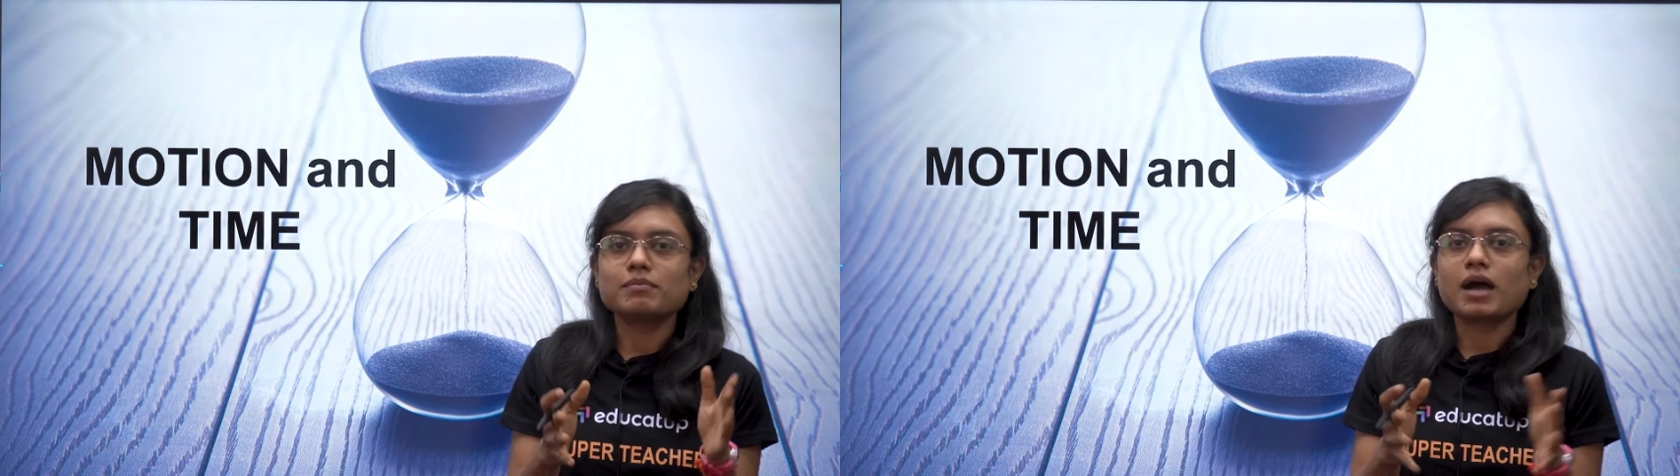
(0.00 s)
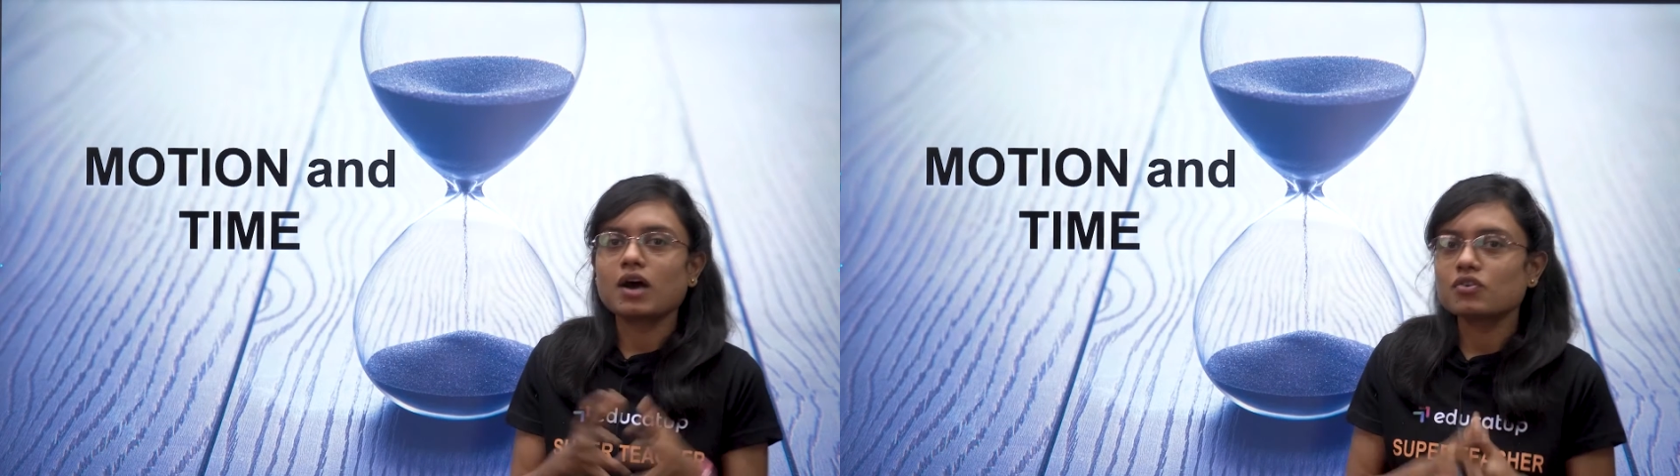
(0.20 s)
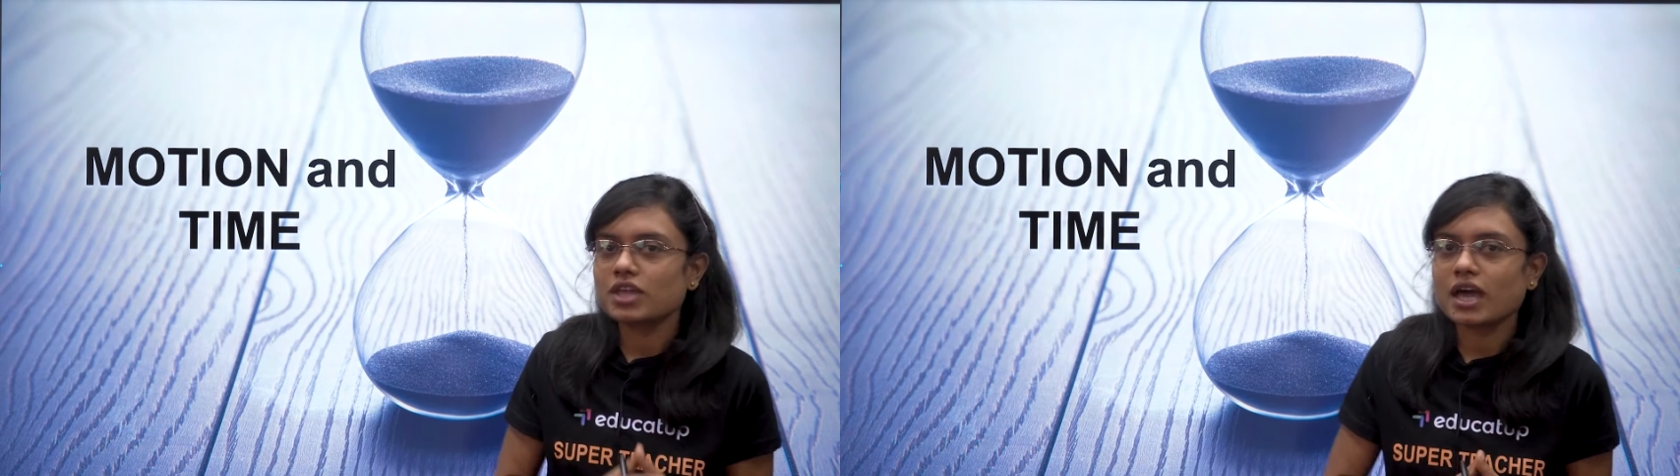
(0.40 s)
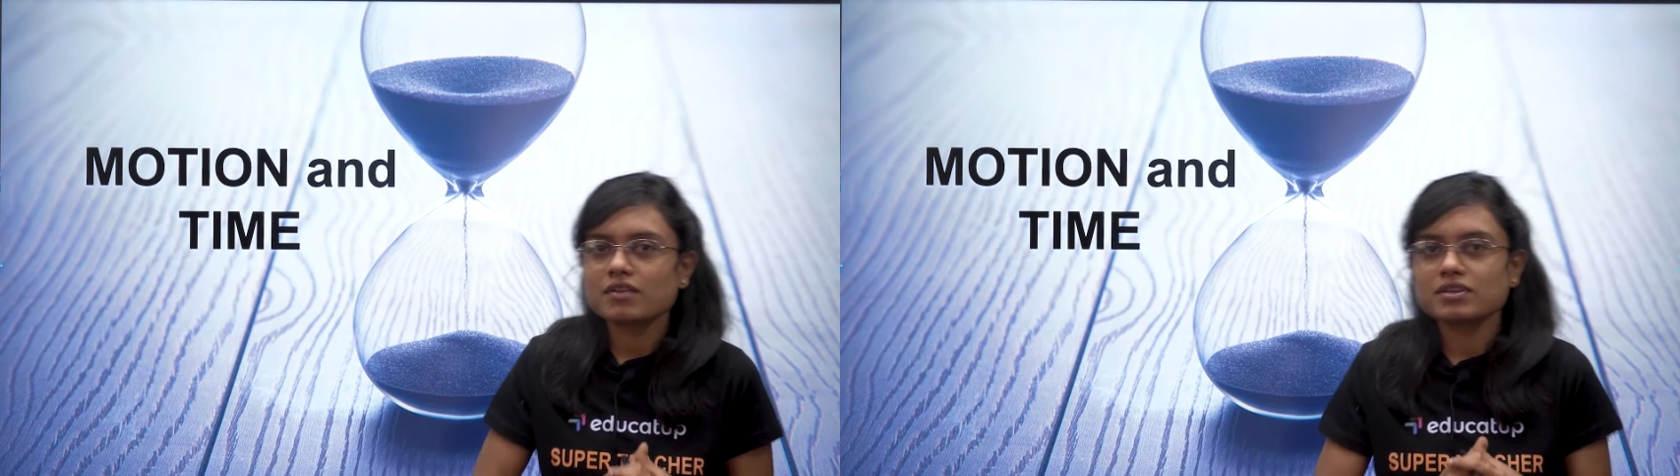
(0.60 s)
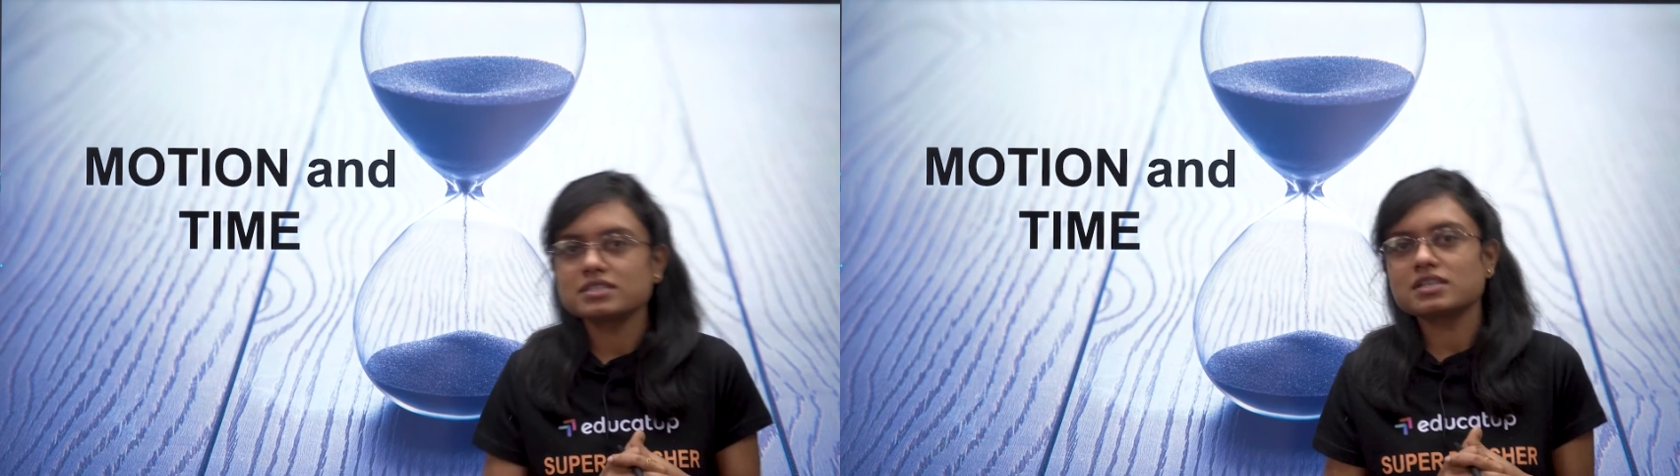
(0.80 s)
how they are
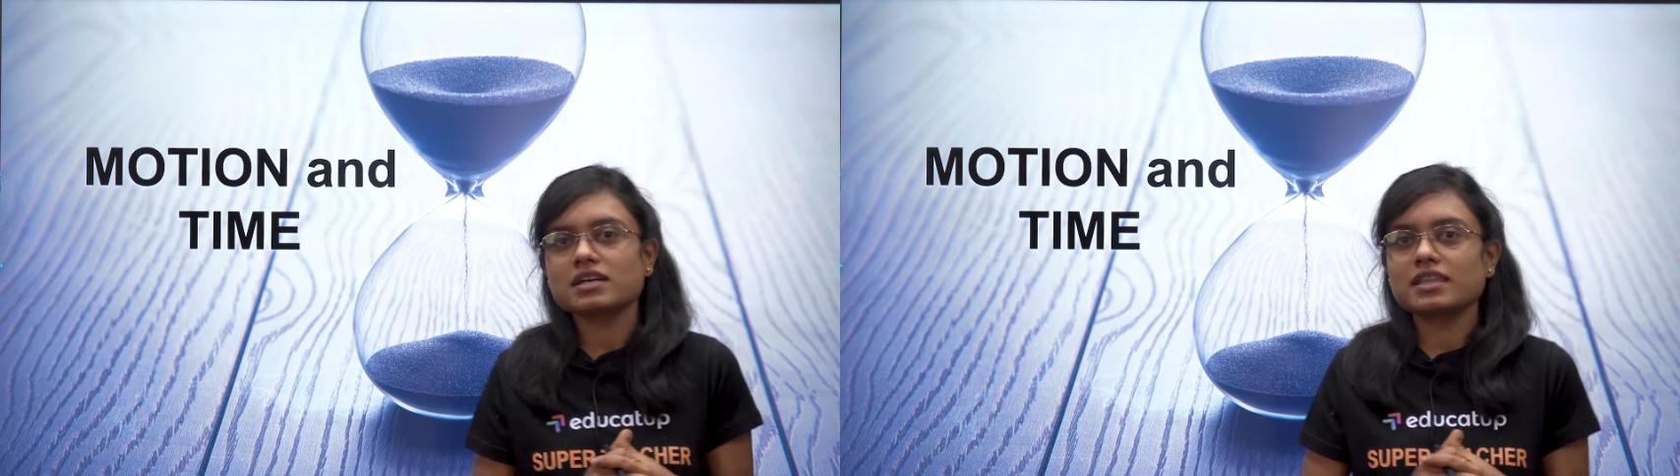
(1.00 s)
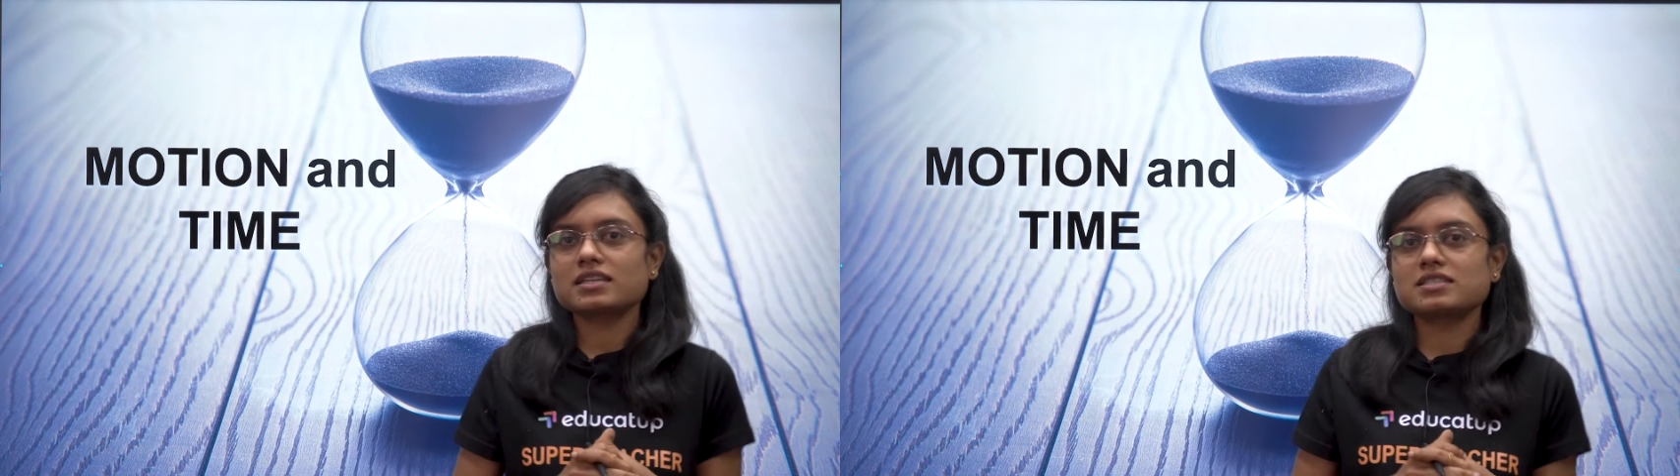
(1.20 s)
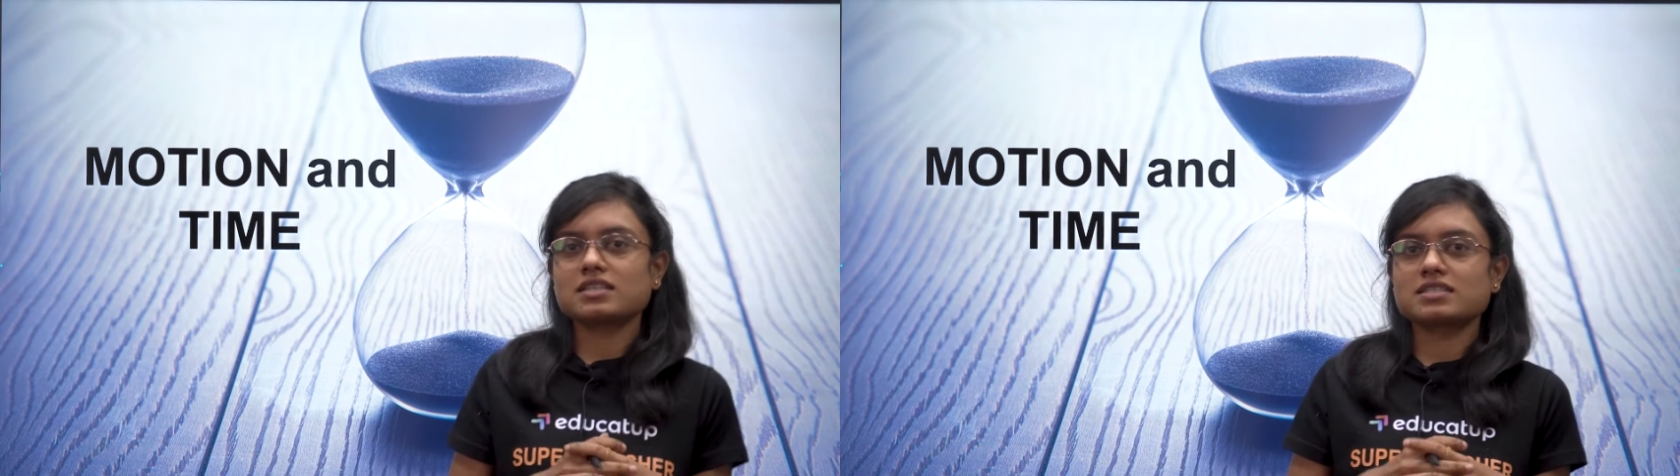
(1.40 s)
interconnected,